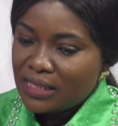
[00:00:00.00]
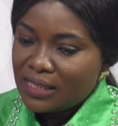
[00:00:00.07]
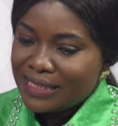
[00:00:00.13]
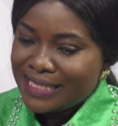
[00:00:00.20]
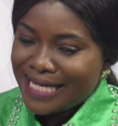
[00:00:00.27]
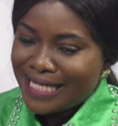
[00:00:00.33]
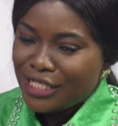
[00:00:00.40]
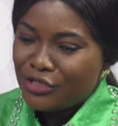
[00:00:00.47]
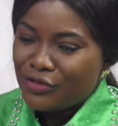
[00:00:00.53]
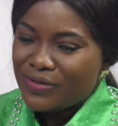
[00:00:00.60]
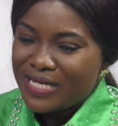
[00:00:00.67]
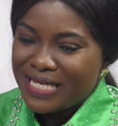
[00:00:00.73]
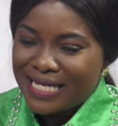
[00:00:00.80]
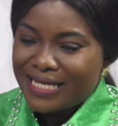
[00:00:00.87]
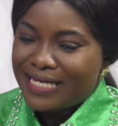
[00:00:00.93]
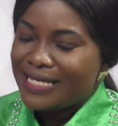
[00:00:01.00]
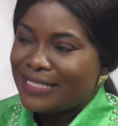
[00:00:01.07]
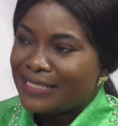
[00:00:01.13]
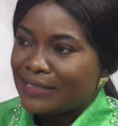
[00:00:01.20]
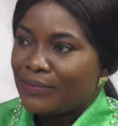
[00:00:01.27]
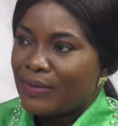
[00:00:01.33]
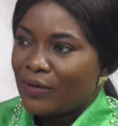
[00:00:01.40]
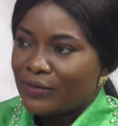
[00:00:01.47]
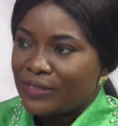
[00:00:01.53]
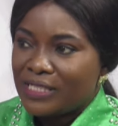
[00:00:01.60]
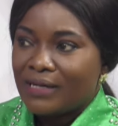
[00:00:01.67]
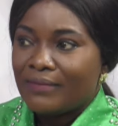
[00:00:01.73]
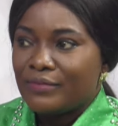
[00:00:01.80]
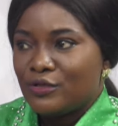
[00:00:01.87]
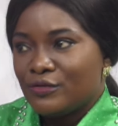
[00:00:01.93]
the uniqueness about
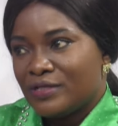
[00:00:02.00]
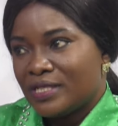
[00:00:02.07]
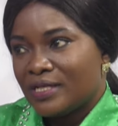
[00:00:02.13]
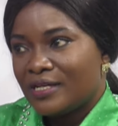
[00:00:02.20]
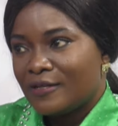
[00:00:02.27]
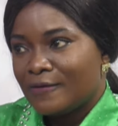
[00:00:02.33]
their music.